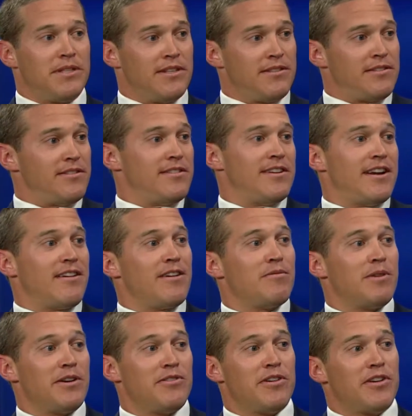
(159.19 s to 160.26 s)
but this is an area
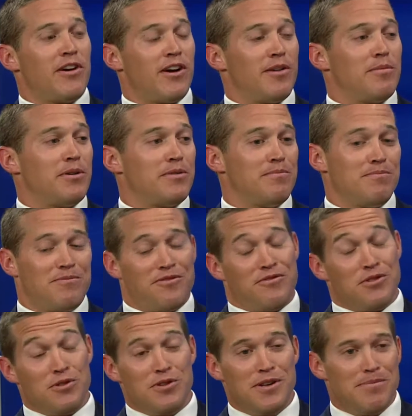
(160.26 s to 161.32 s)
where you can harbor
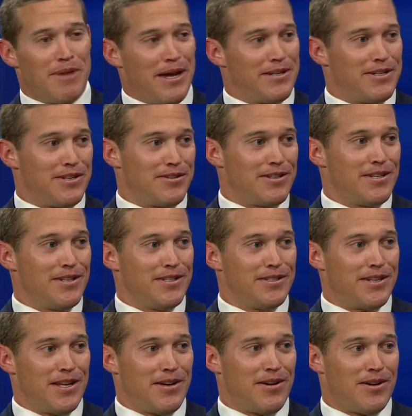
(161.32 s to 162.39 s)
food and bacteria
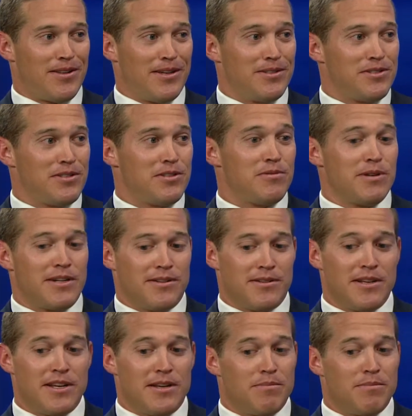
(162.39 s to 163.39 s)
and all those, so you want to